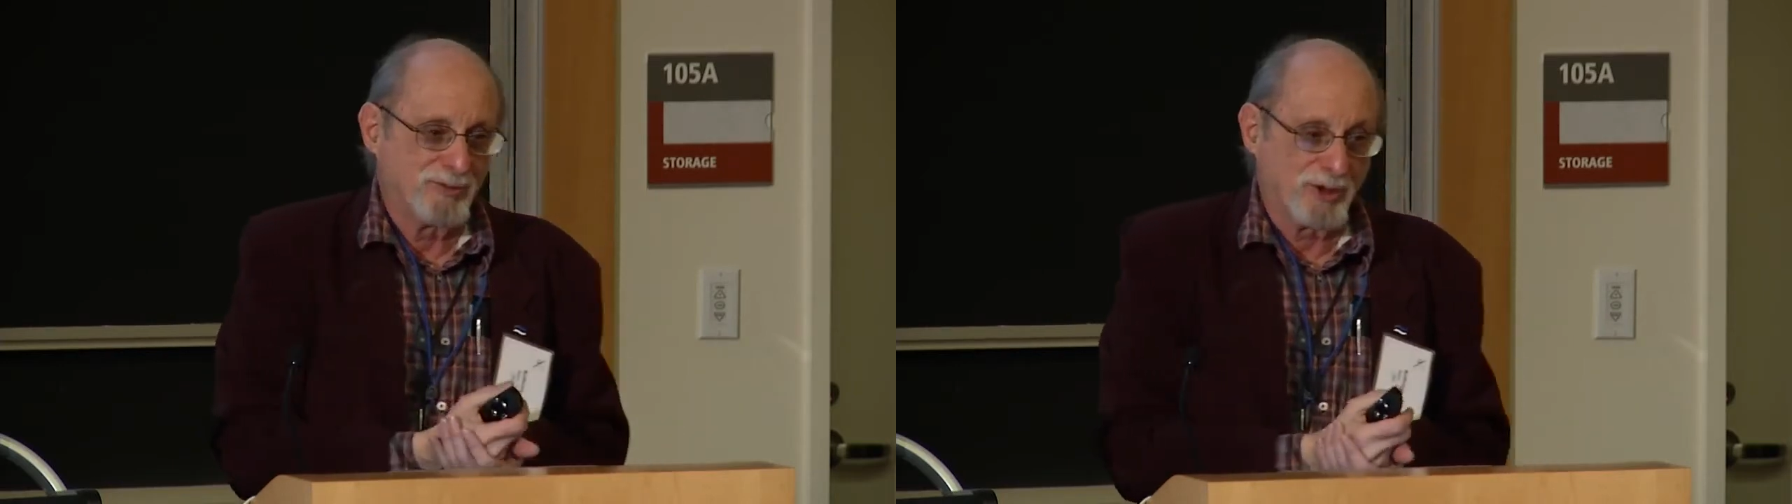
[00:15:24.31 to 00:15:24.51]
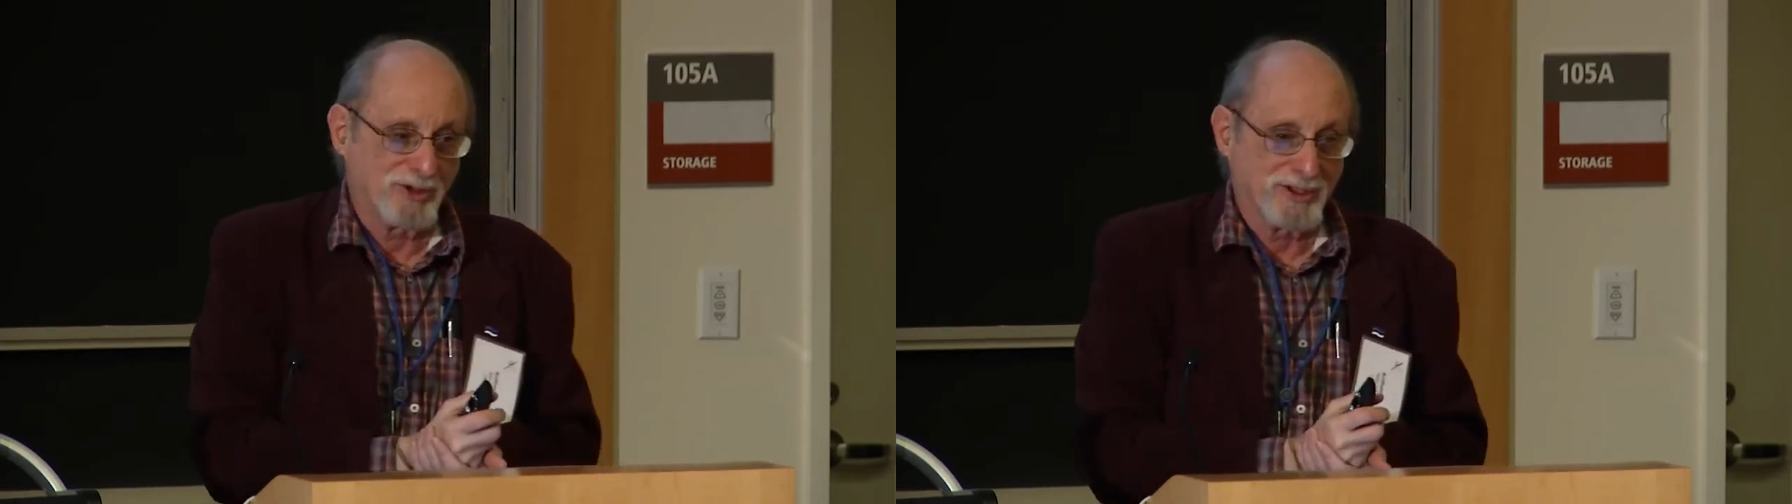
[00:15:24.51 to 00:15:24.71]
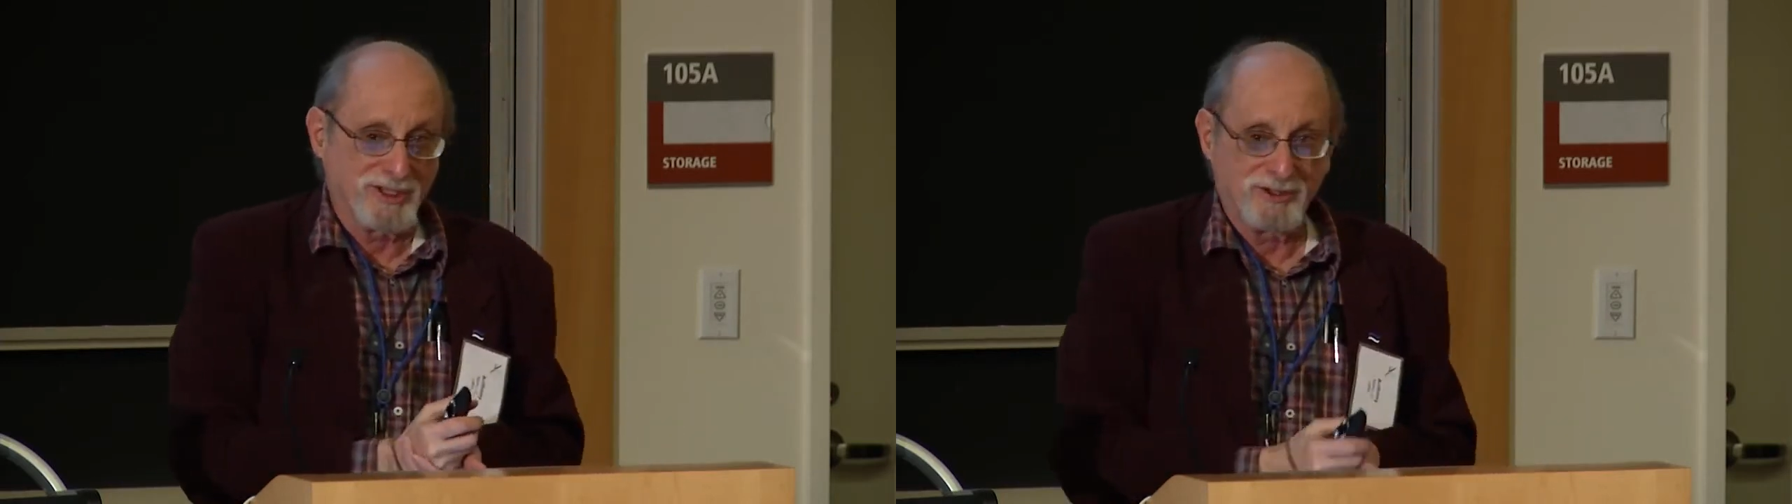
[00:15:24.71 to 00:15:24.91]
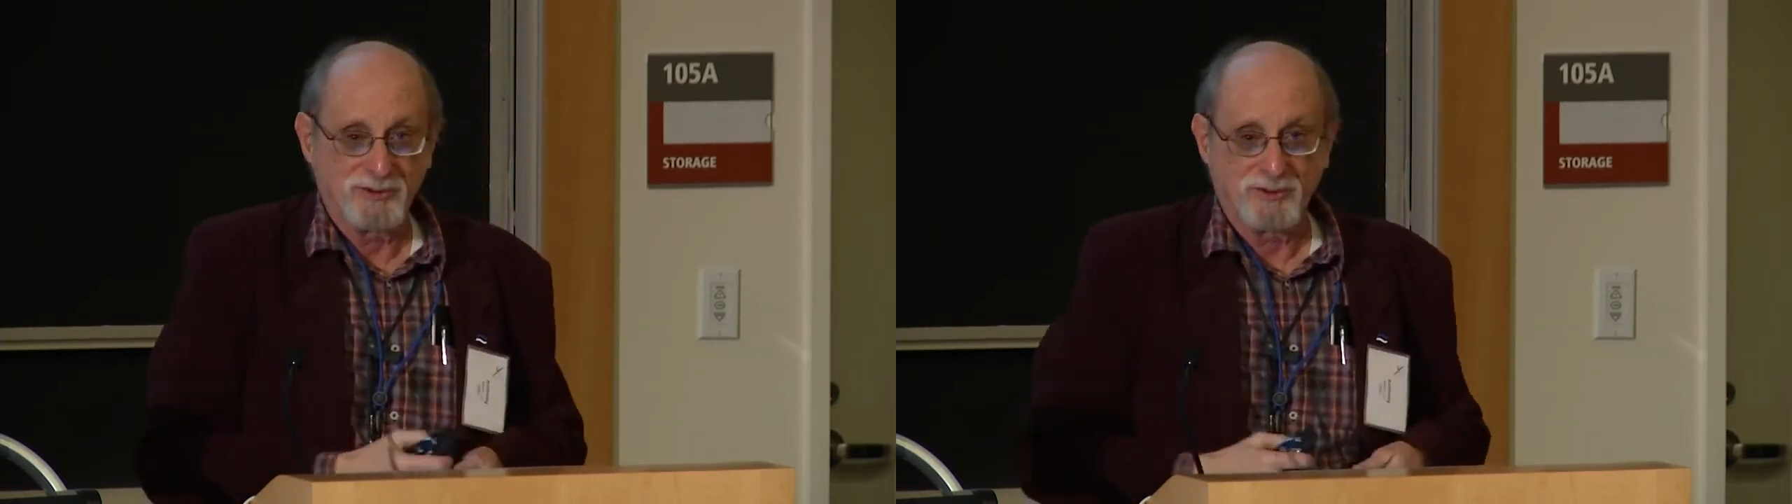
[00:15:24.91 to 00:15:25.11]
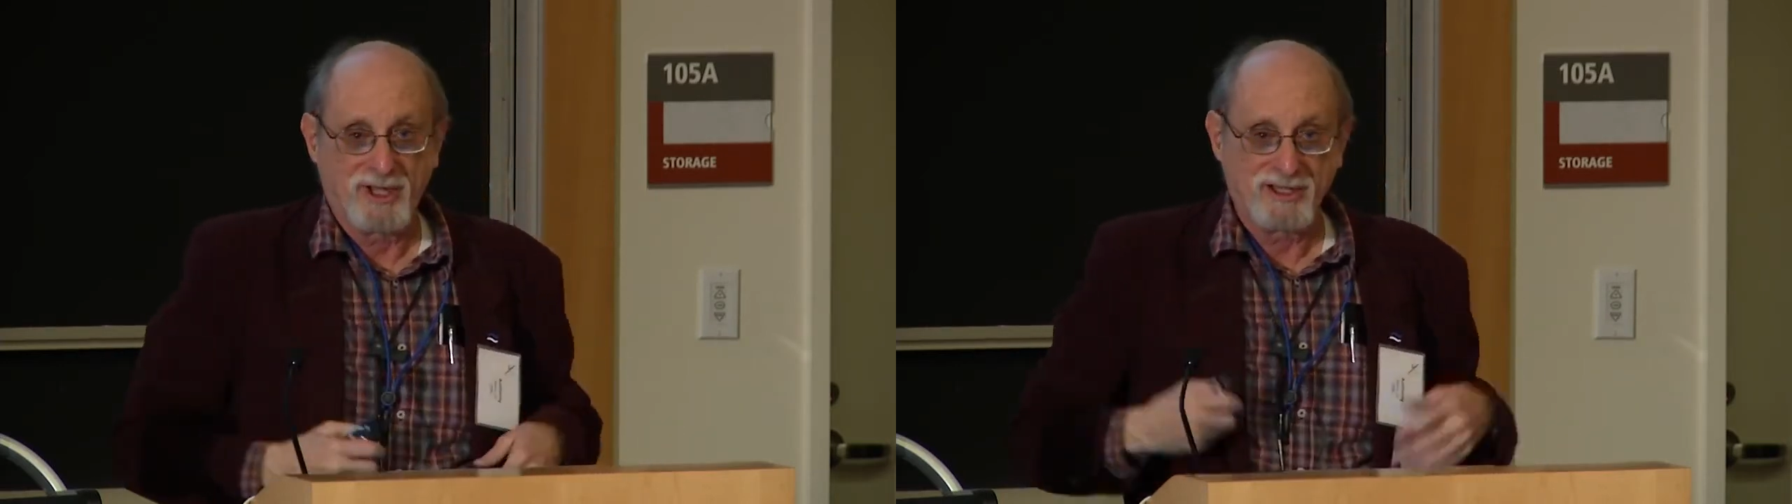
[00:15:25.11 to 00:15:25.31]
Berkeley
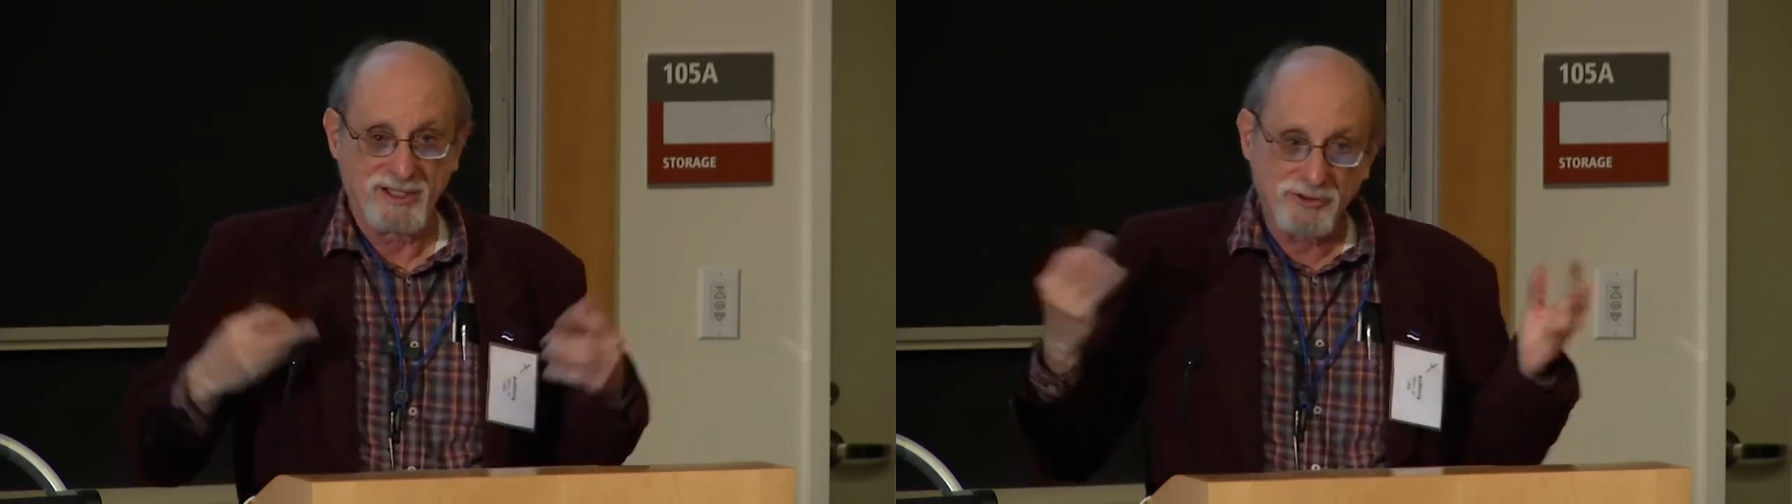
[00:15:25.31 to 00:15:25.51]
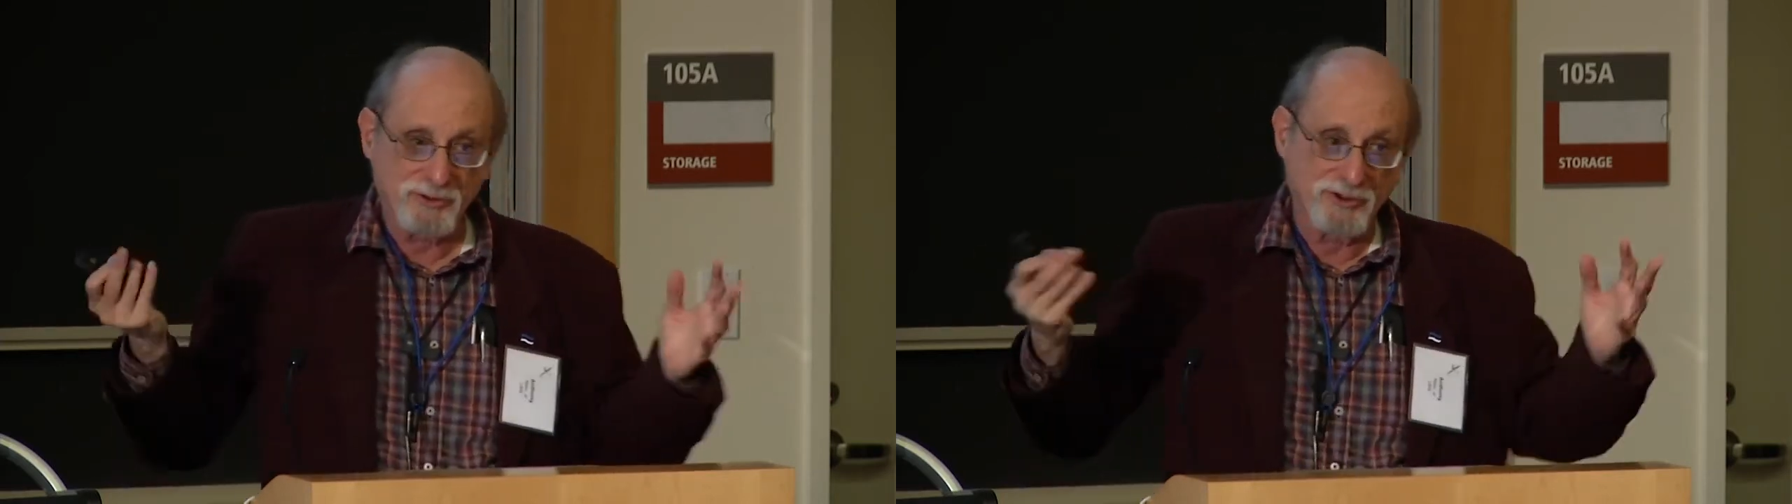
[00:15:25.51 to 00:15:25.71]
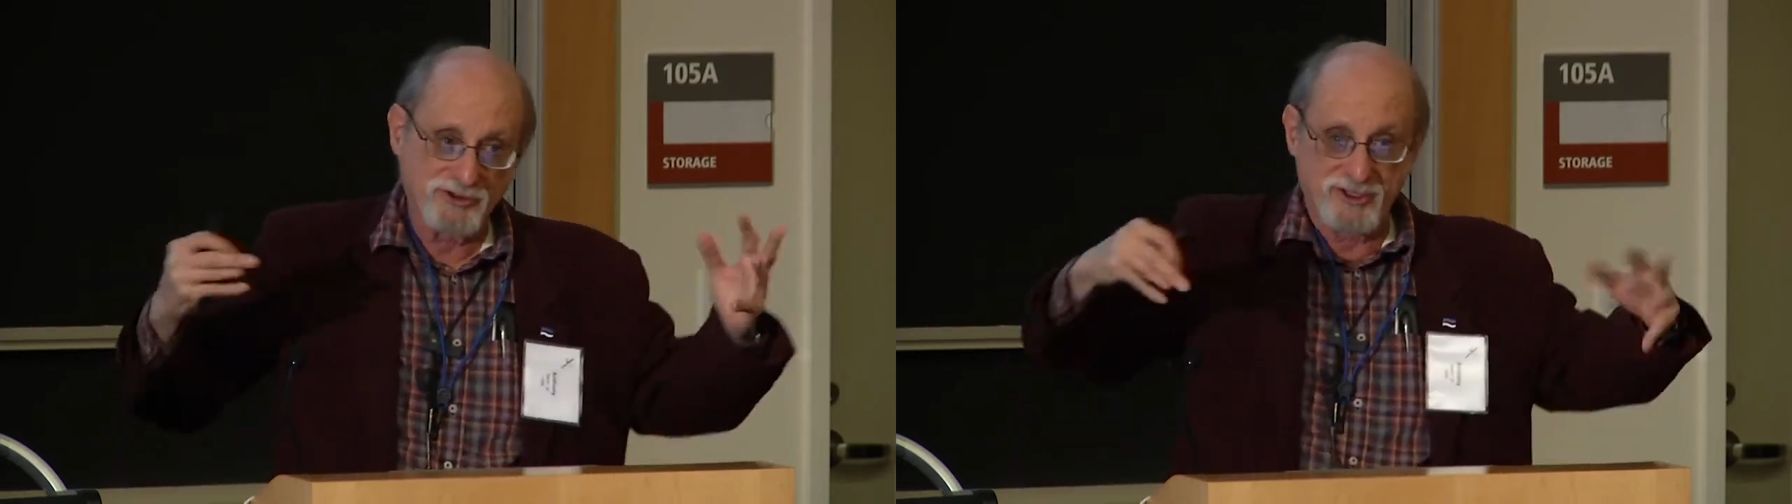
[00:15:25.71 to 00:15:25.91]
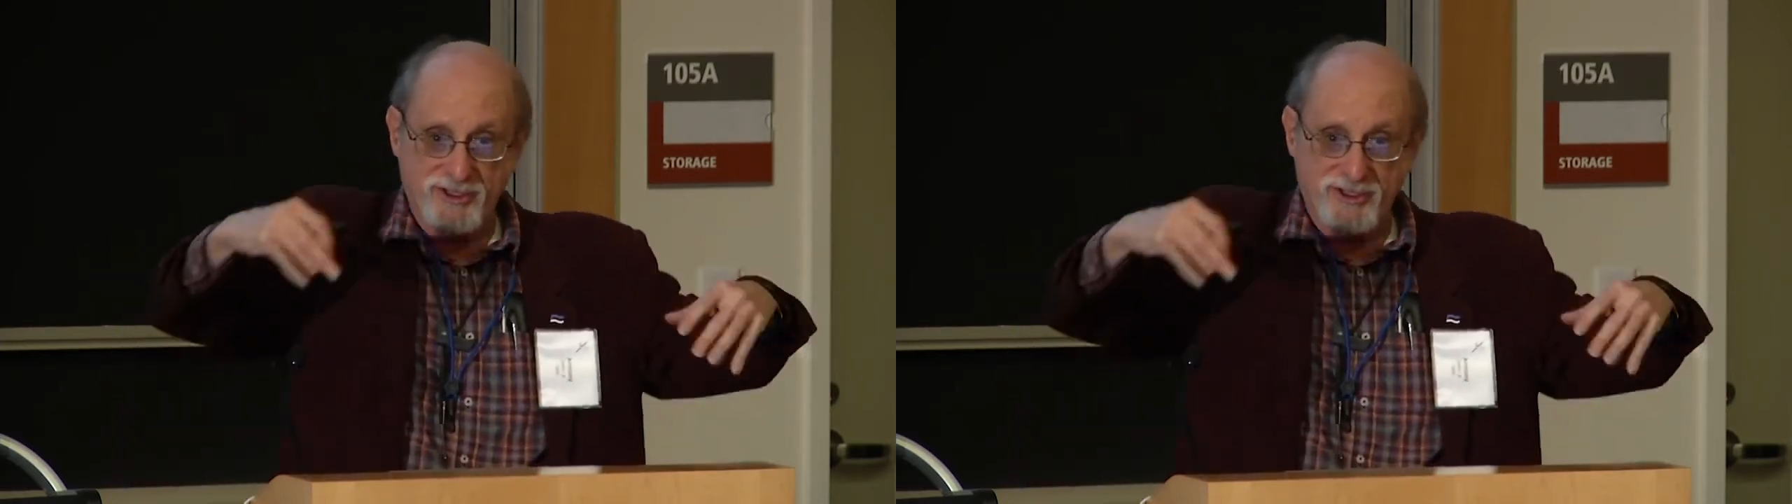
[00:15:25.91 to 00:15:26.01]
who had interests